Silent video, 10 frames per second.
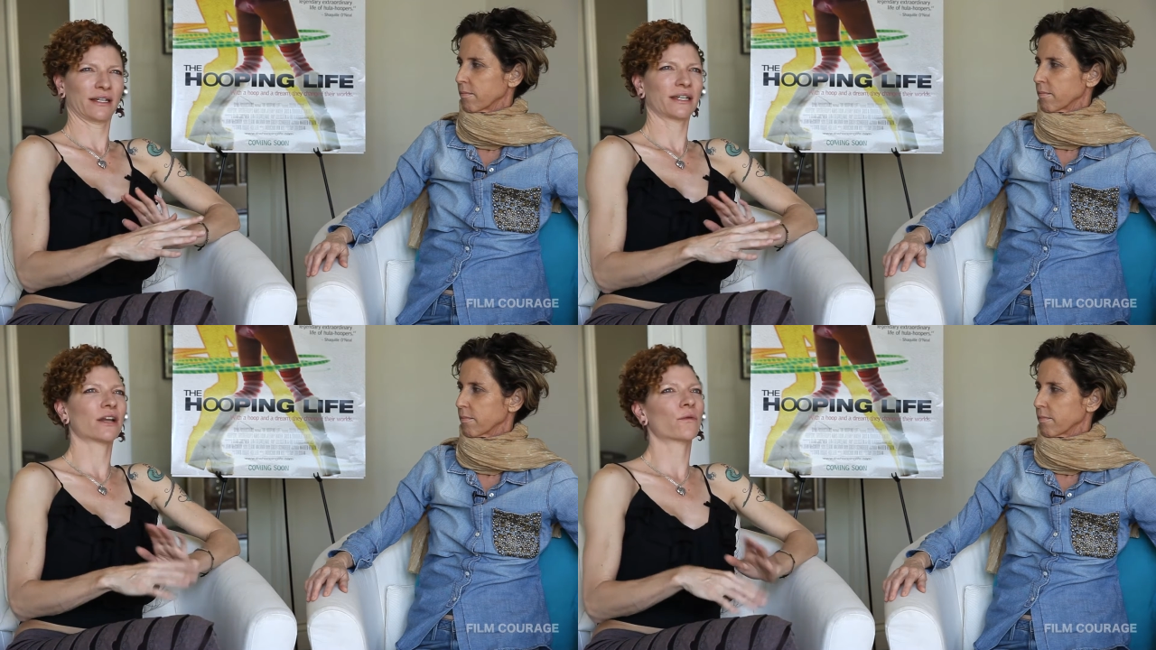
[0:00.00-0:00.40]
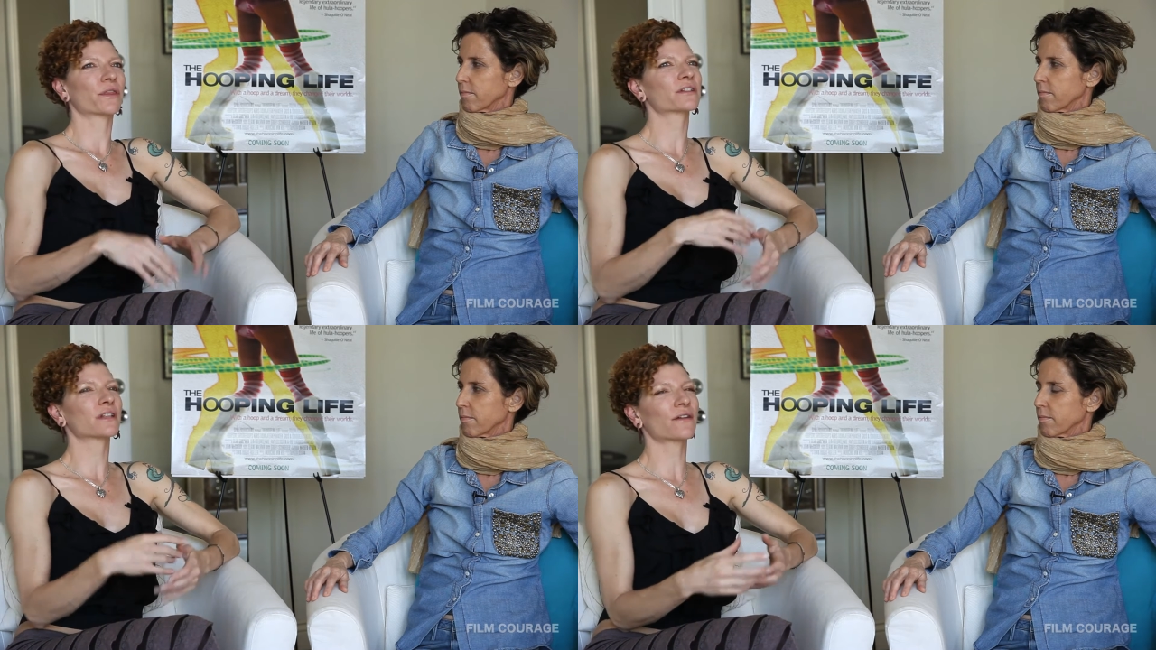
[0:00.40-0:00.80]
Speaker 1: You know, where
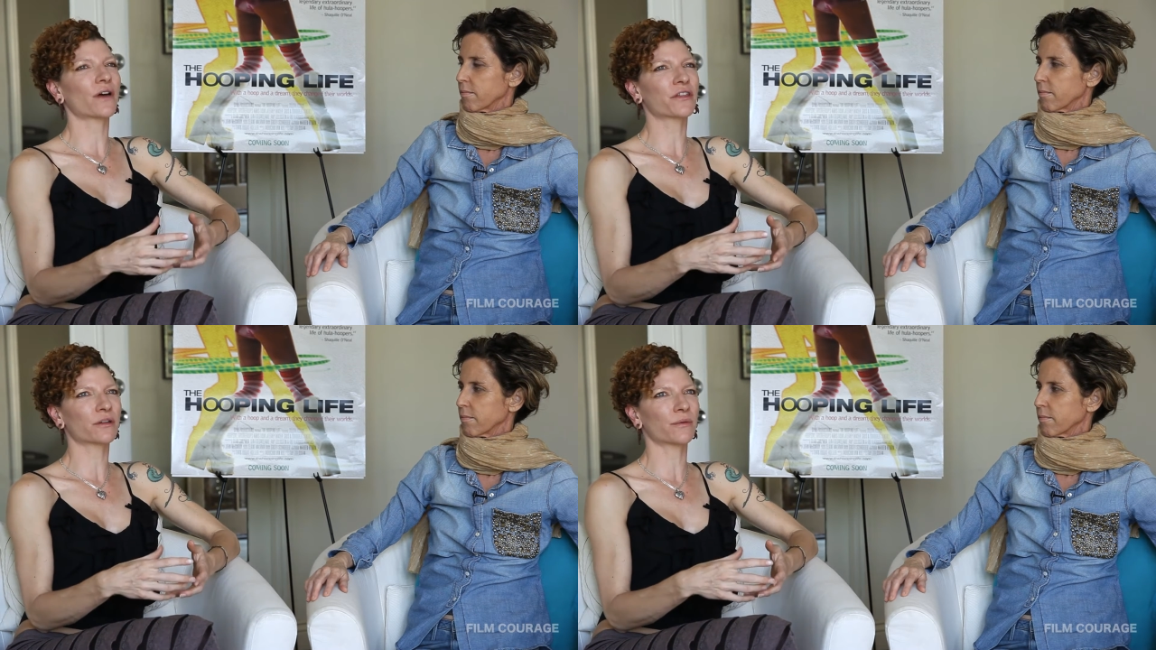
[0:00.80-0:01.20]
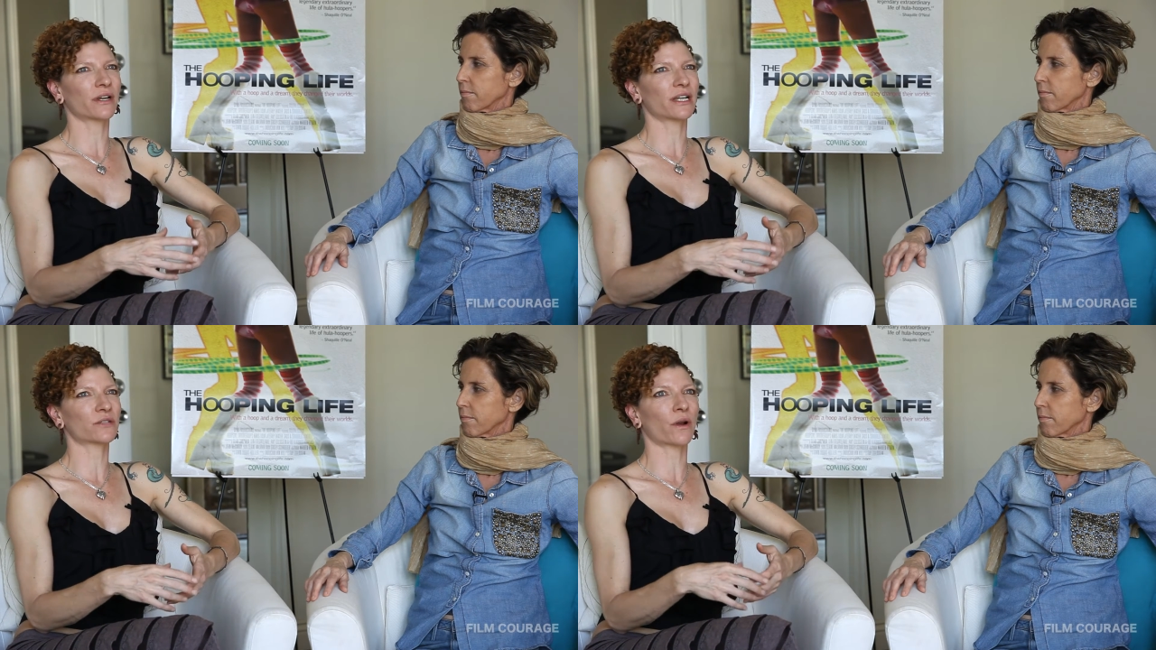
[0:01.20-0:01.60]
there's a lot of other
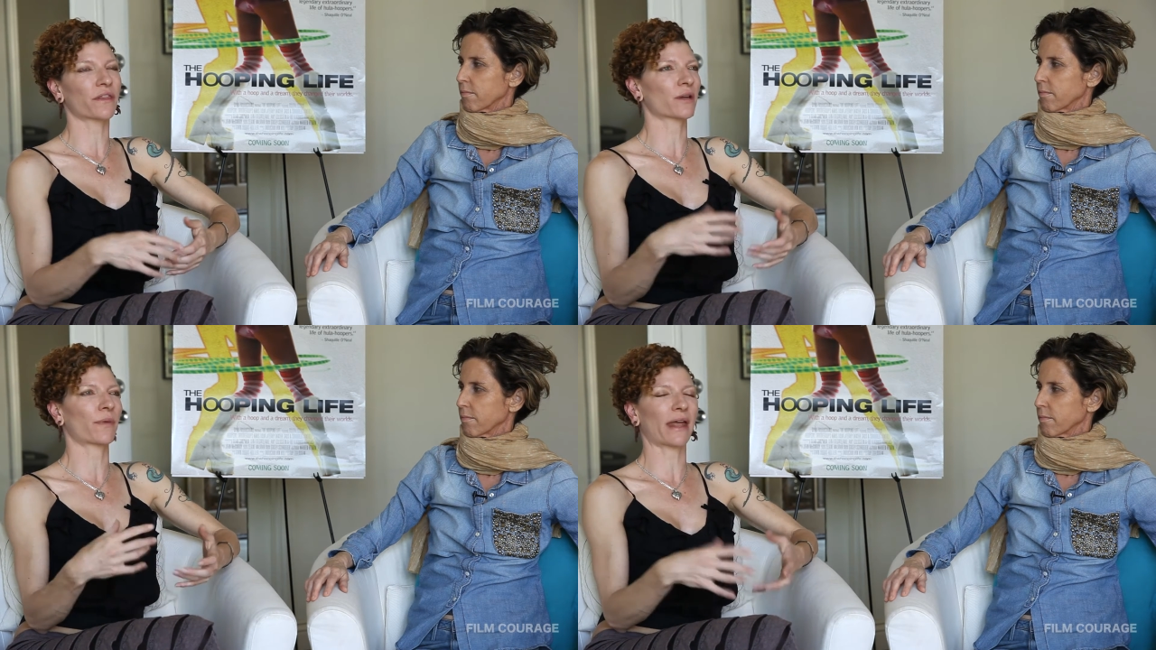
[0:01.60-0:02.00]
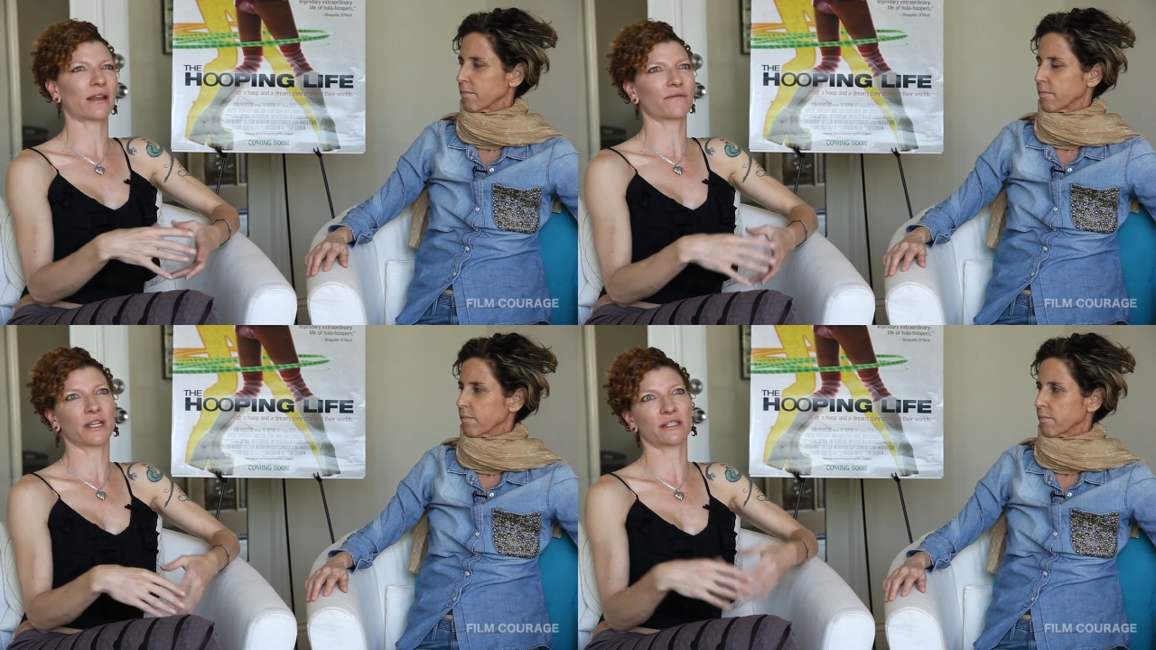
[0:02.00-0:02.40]
communities where the
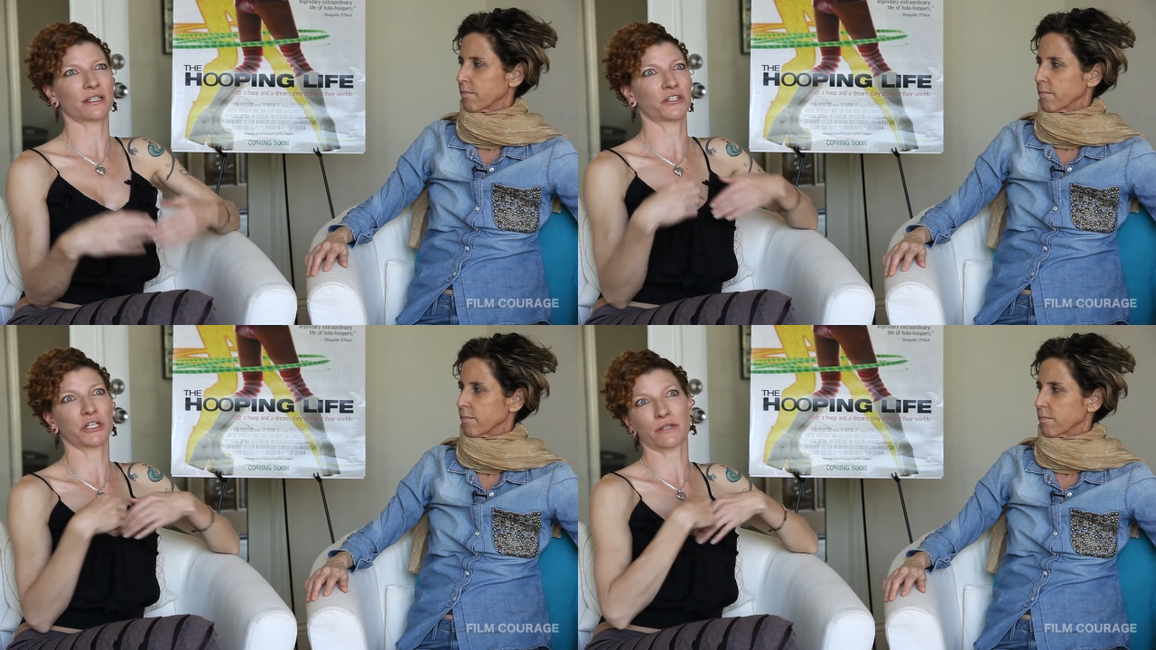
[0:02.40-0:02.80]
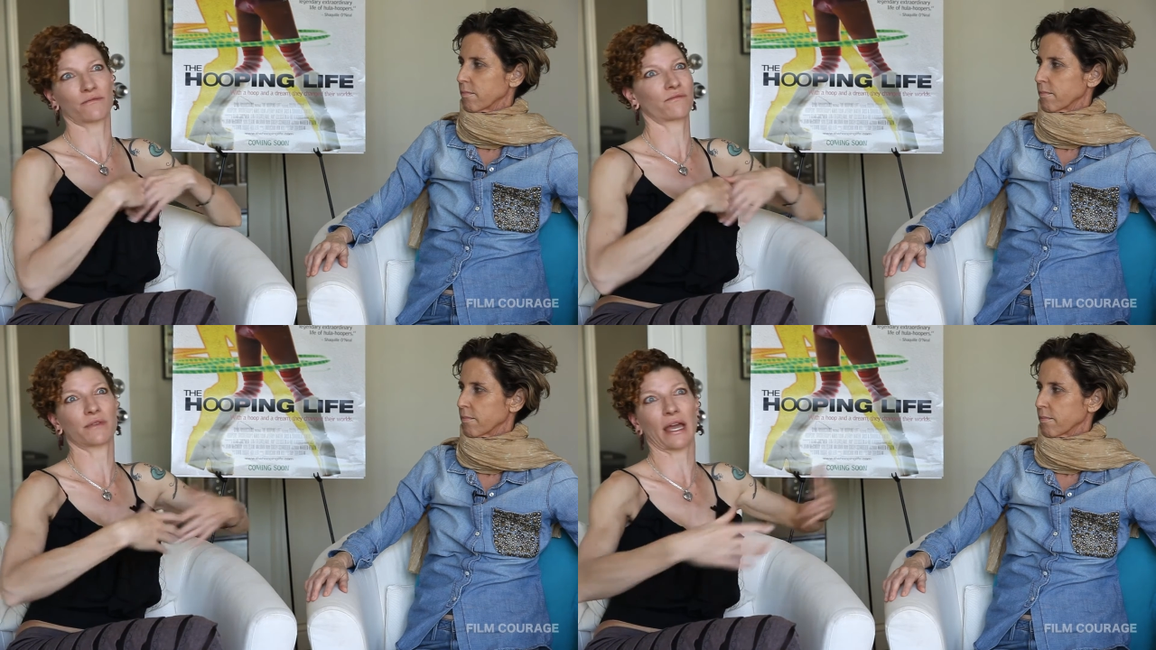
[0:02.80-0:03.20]
competitiveness is just
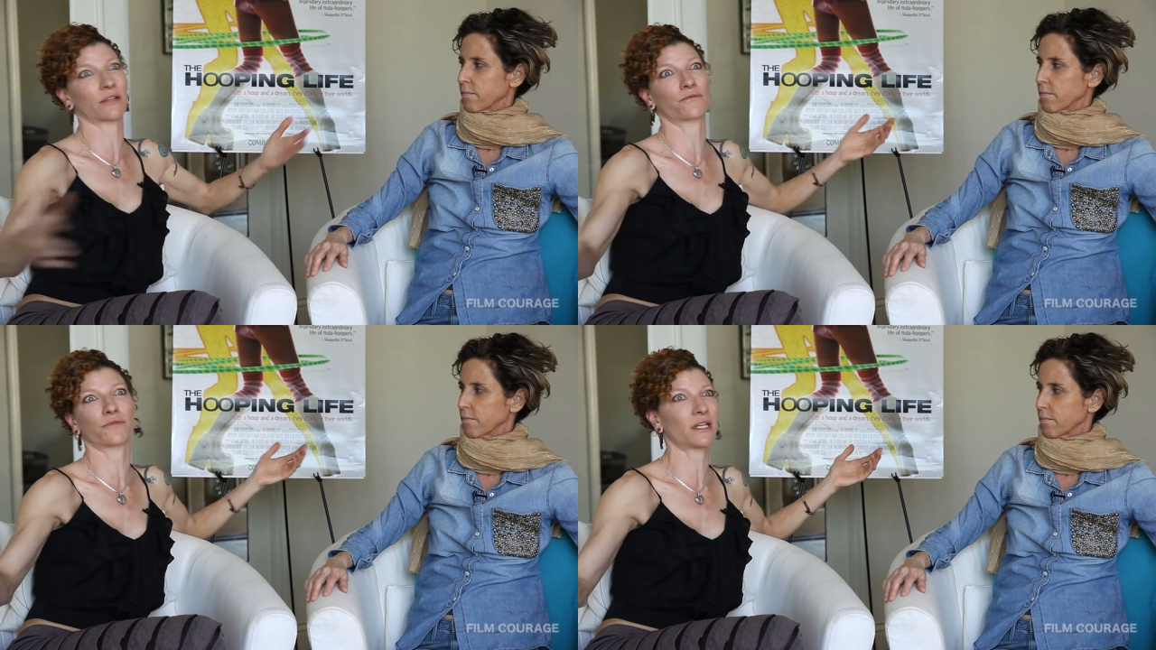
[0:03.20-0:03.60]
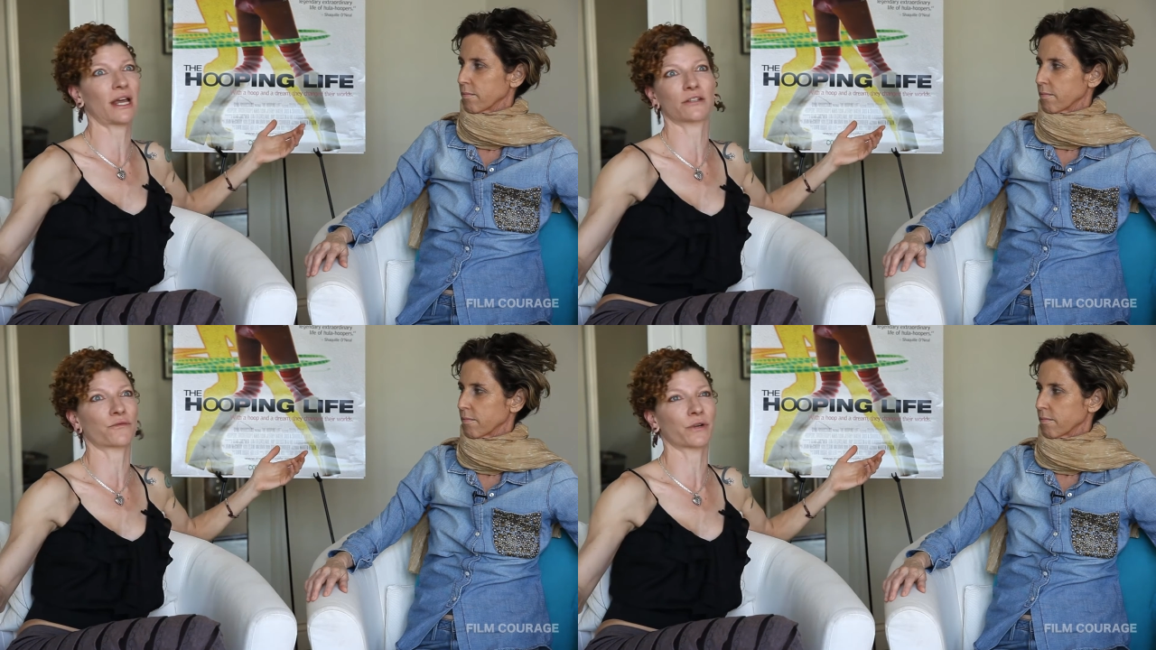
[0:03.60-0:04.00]
has it
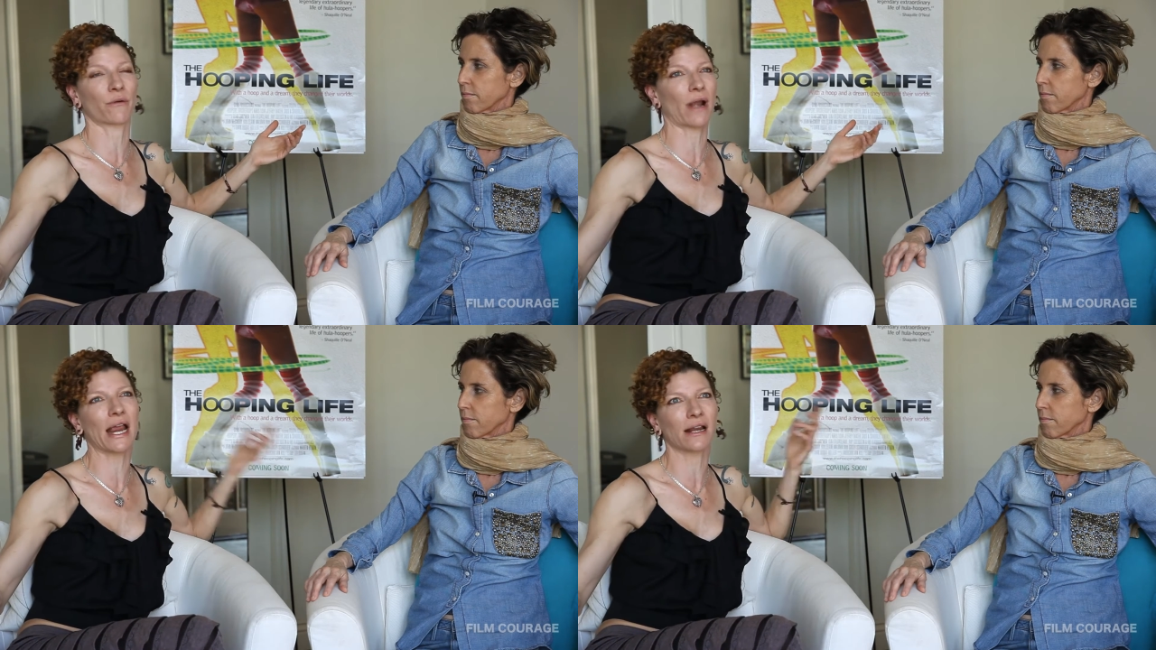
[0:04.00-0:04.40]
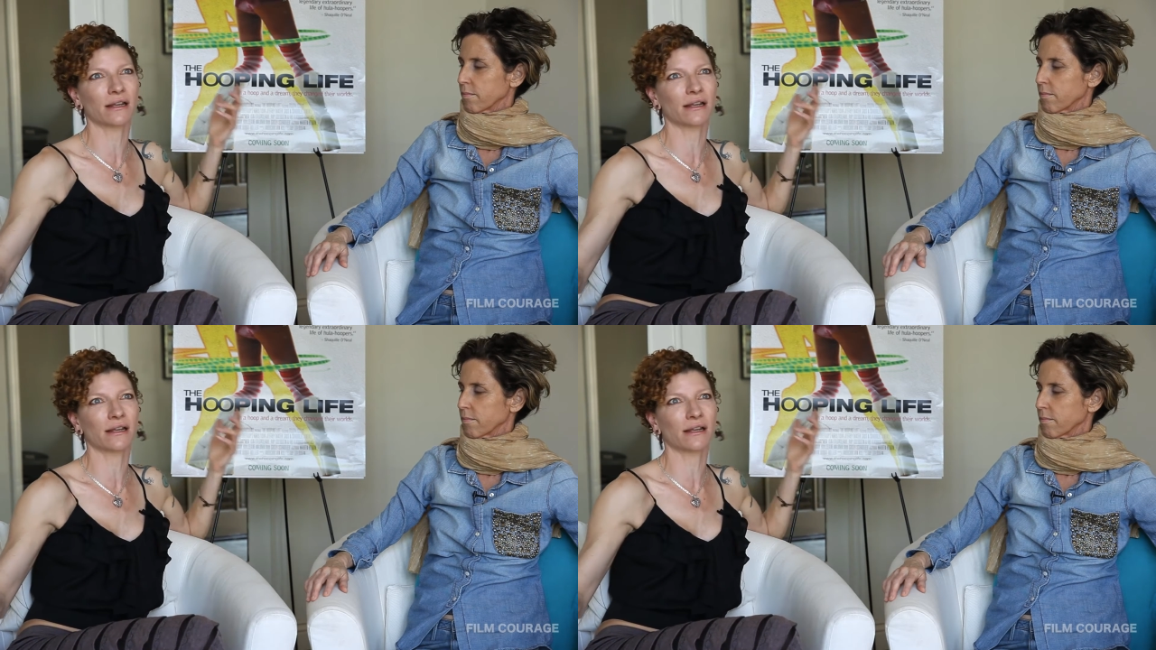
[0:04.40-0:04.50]
has free reign.